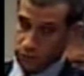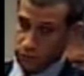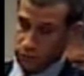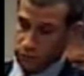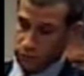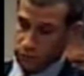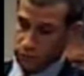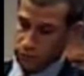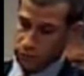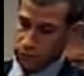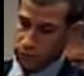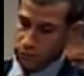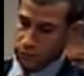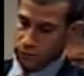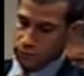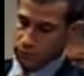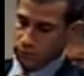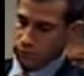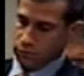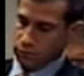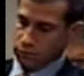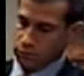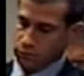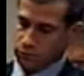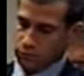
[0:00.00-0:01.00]

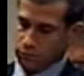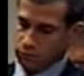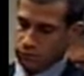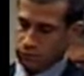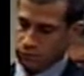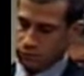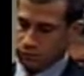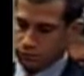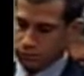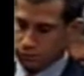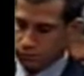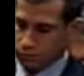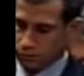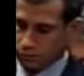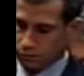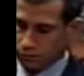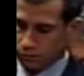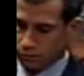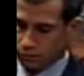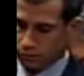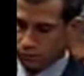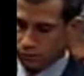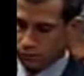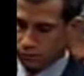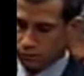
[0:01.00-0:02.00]

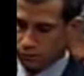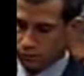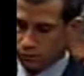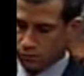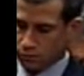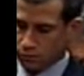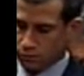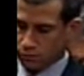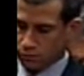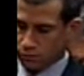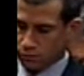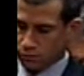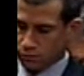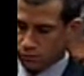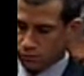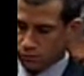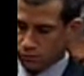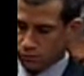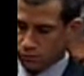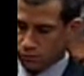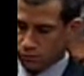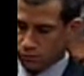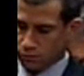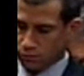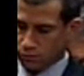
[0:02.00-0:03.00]

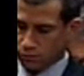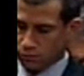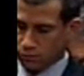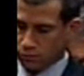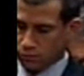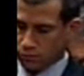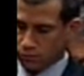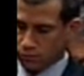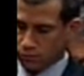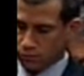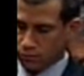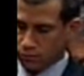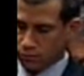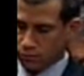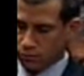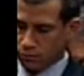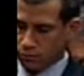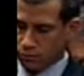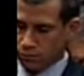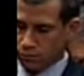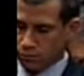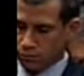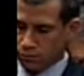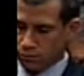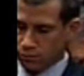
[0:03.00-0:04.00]

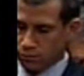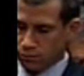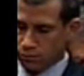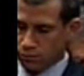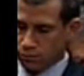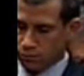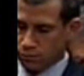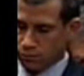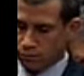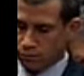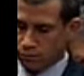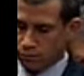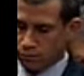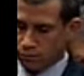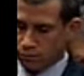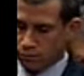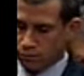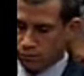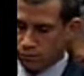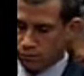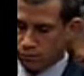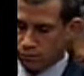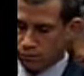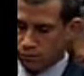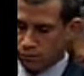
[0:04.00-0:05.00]

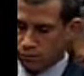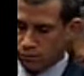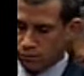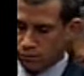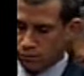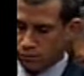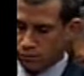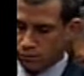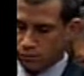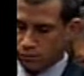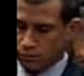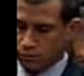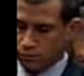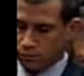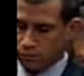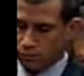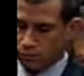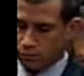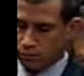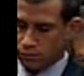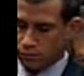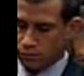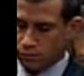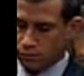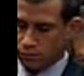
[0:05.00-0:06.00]

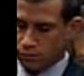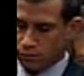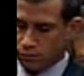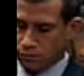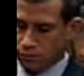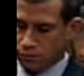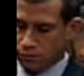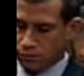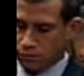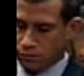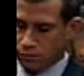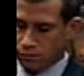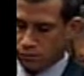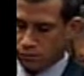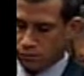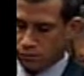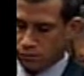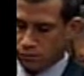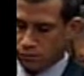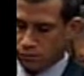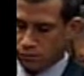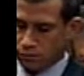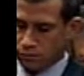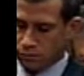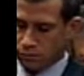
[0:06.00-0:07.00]

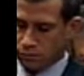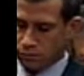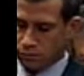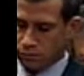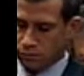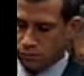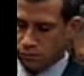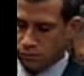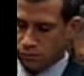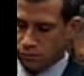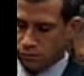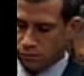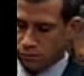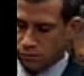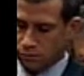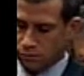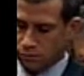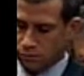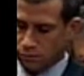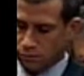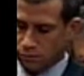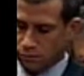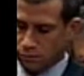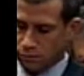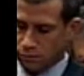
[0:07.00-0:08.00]
(silent)